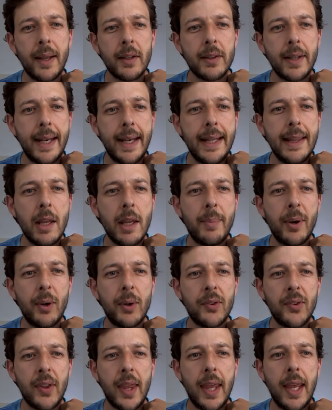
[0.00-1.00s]
letting the
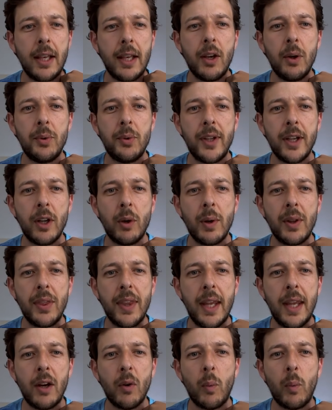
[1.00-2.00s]
opponent's king go deal with
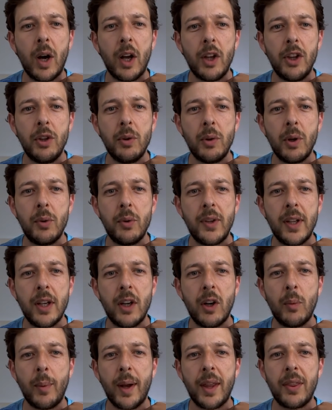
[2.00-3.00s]
it while you go
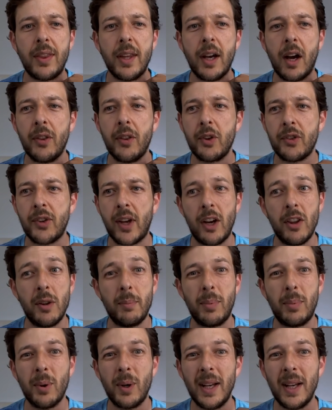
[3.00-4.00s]
deal with the other side of the
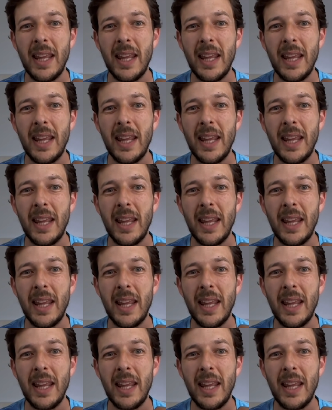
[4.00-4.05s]
board.